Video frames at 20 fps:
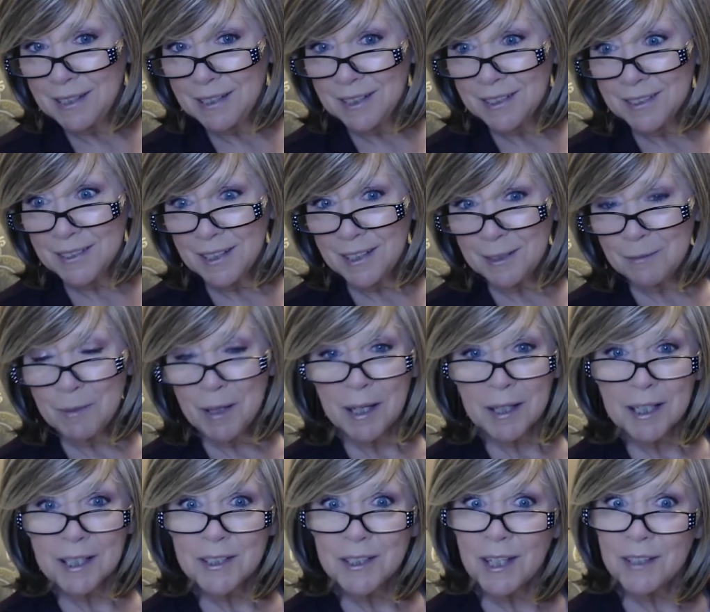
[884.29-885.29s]
Excited
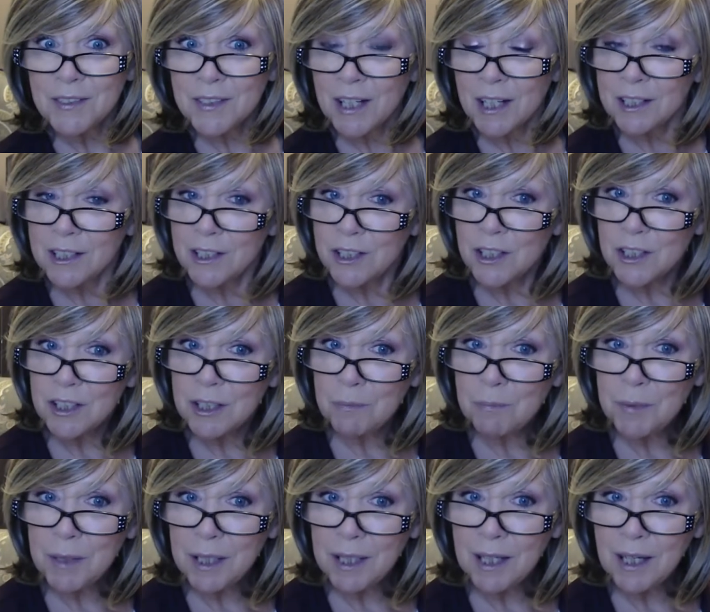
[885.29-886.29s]
because they started to ship
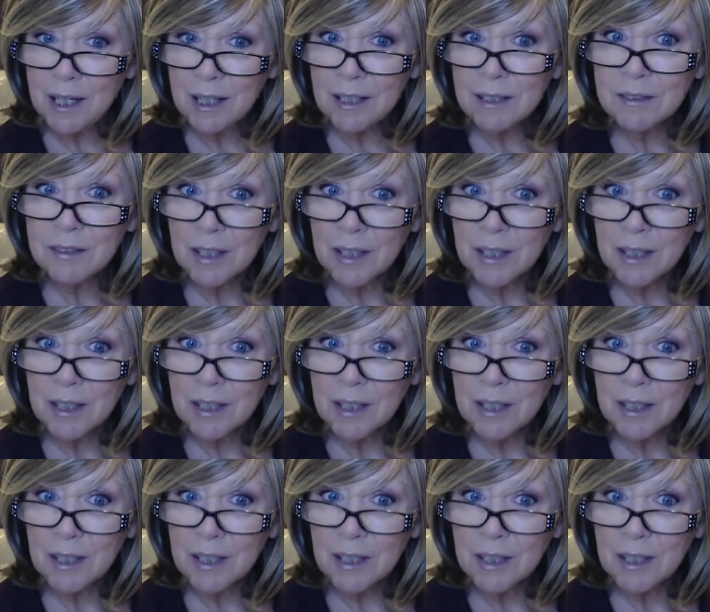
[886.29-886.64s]
the uh,